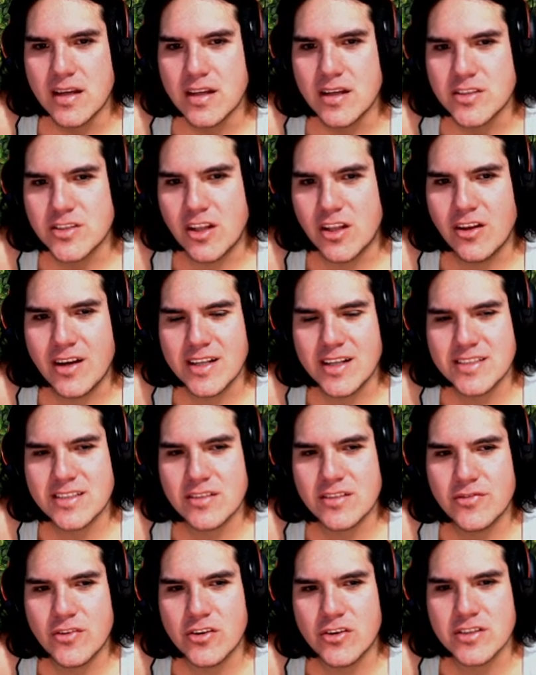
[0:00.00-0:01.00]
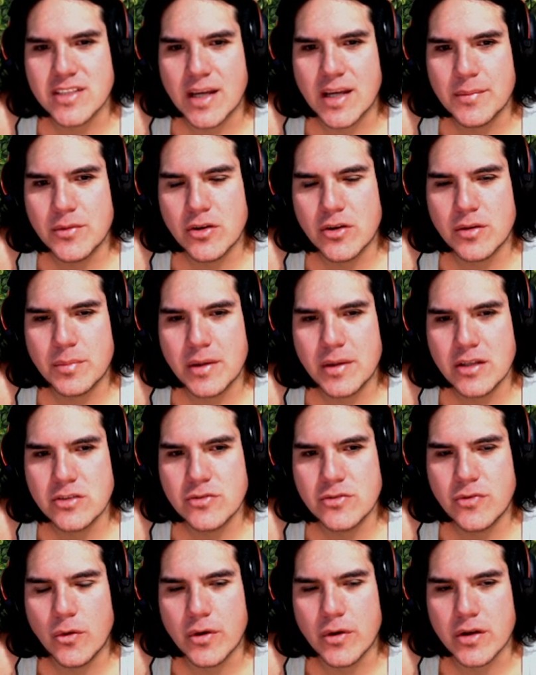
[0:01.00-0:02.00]
So long as, of course, I'm not being too
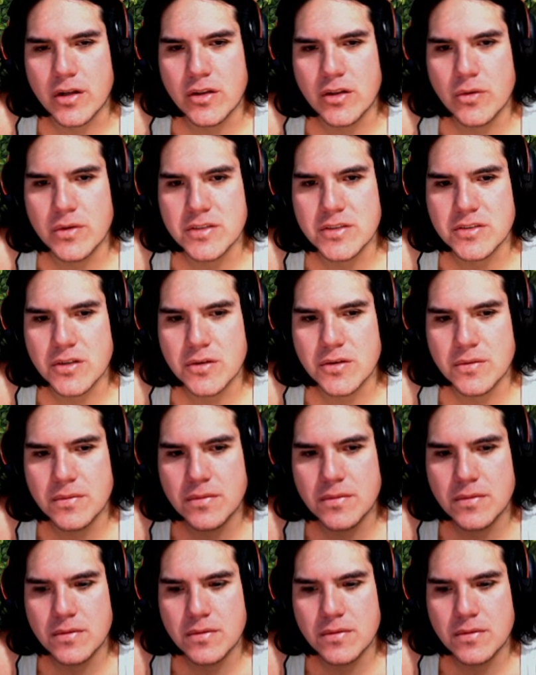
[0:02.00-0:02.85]
forward in doing so.